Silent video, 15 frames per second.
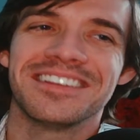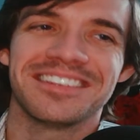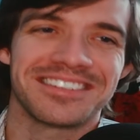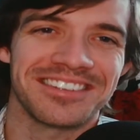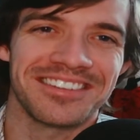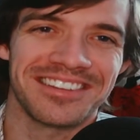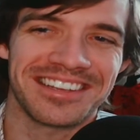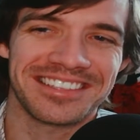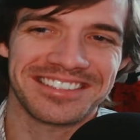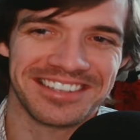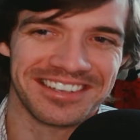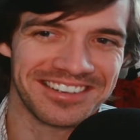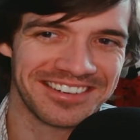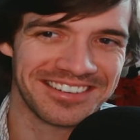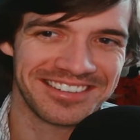So that's
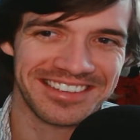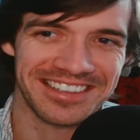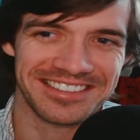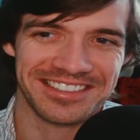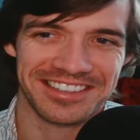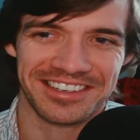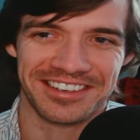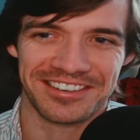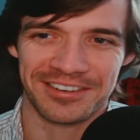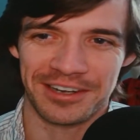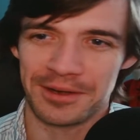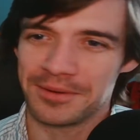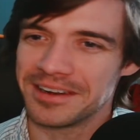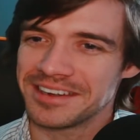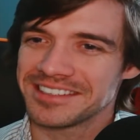a
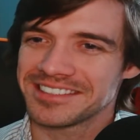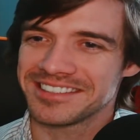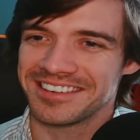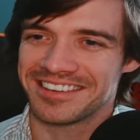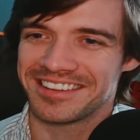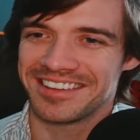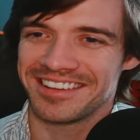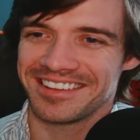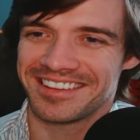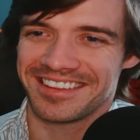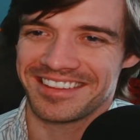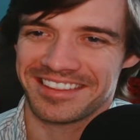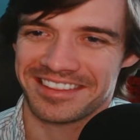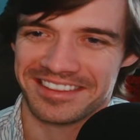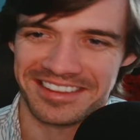great way to start
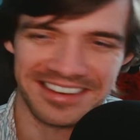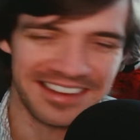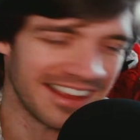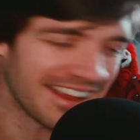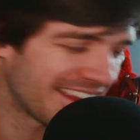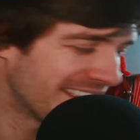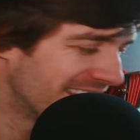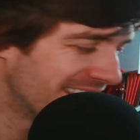the day.